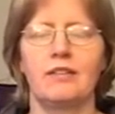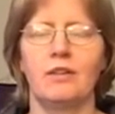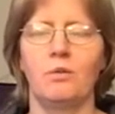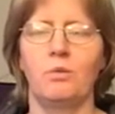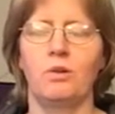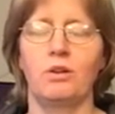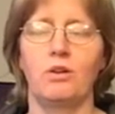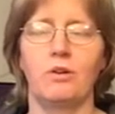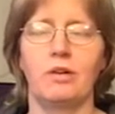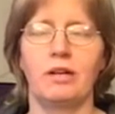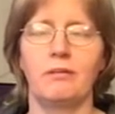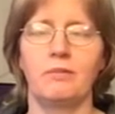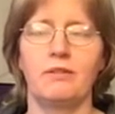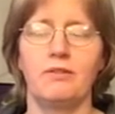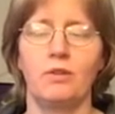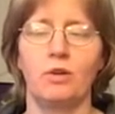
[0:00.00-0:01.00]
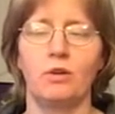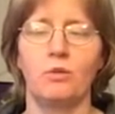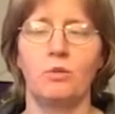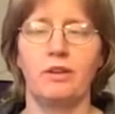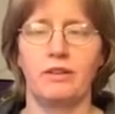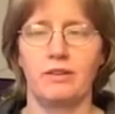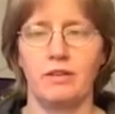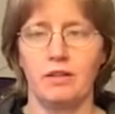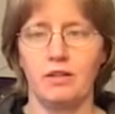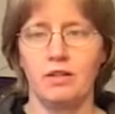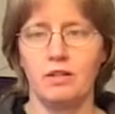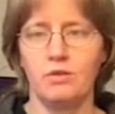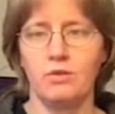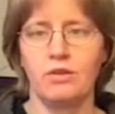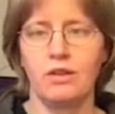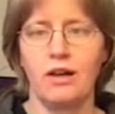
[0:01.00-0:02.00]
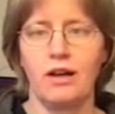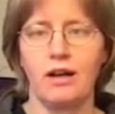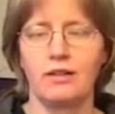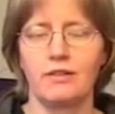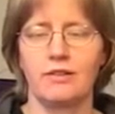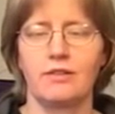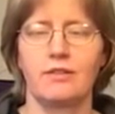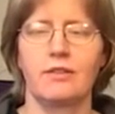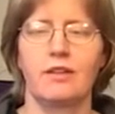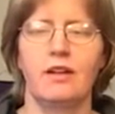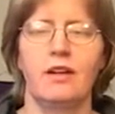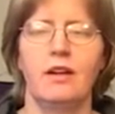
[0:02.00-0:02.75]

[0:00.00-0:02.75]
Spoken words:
that were going on before with new thoughts.